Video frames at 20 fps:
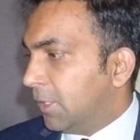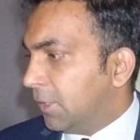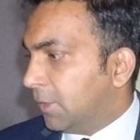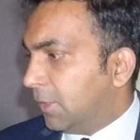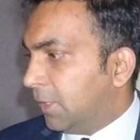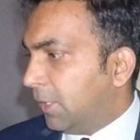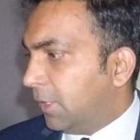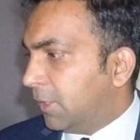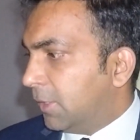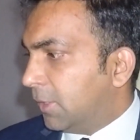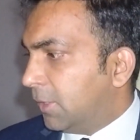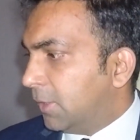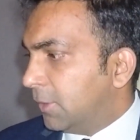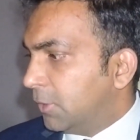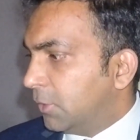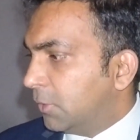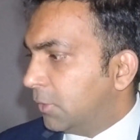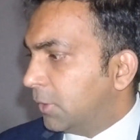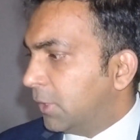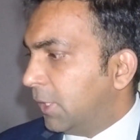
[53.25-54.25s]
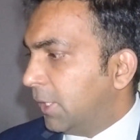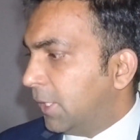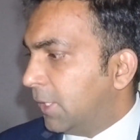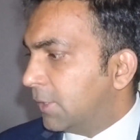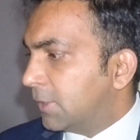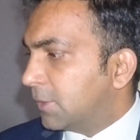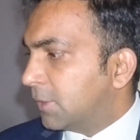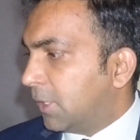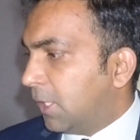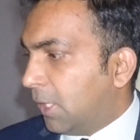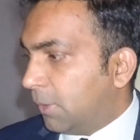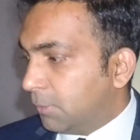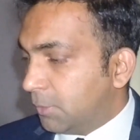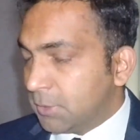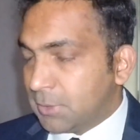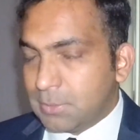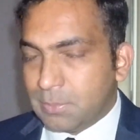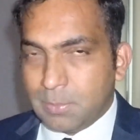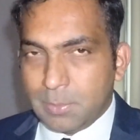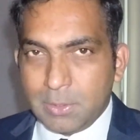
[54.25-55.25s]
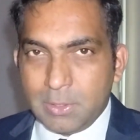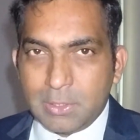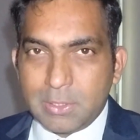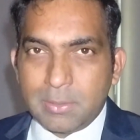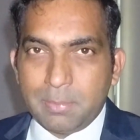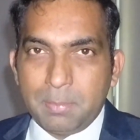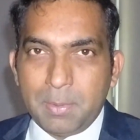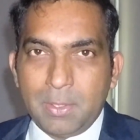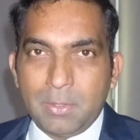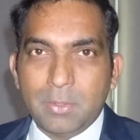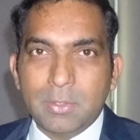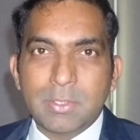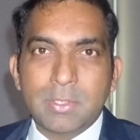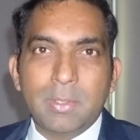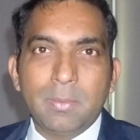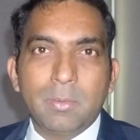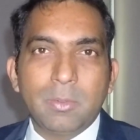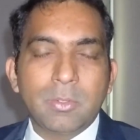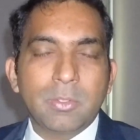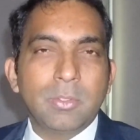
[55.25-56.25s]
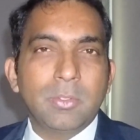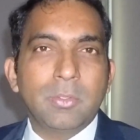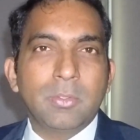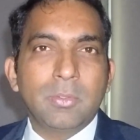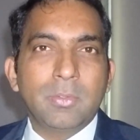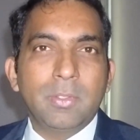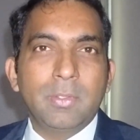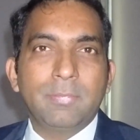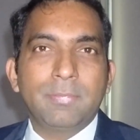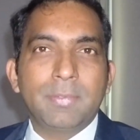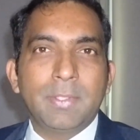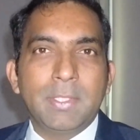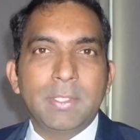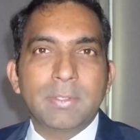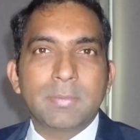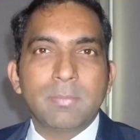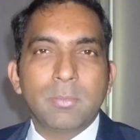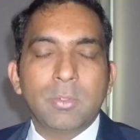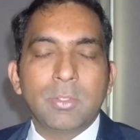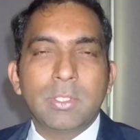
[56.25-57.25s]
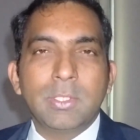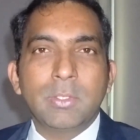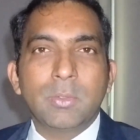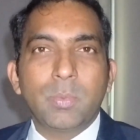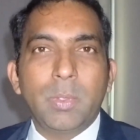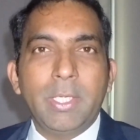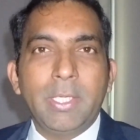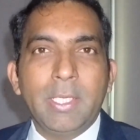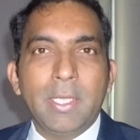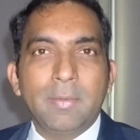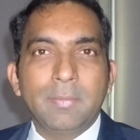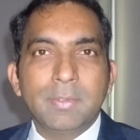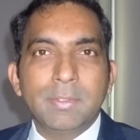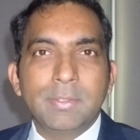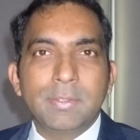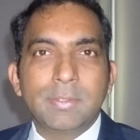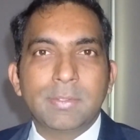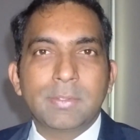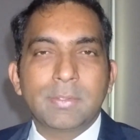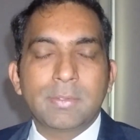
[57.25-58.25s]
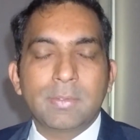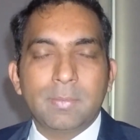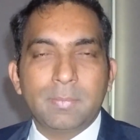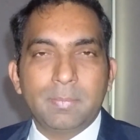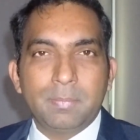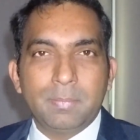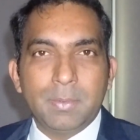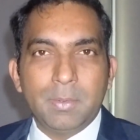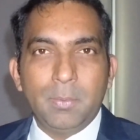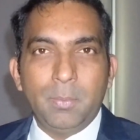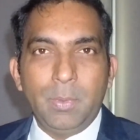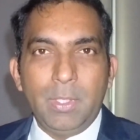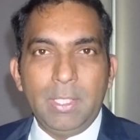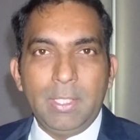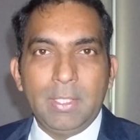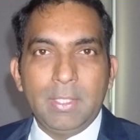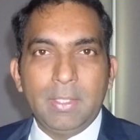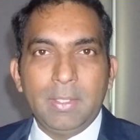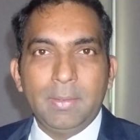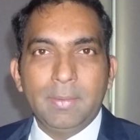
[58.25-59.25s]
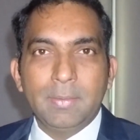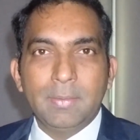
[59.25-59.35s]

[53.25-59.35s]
Then you're looking at hours worked because they want to know if it is more than 20 hours per week.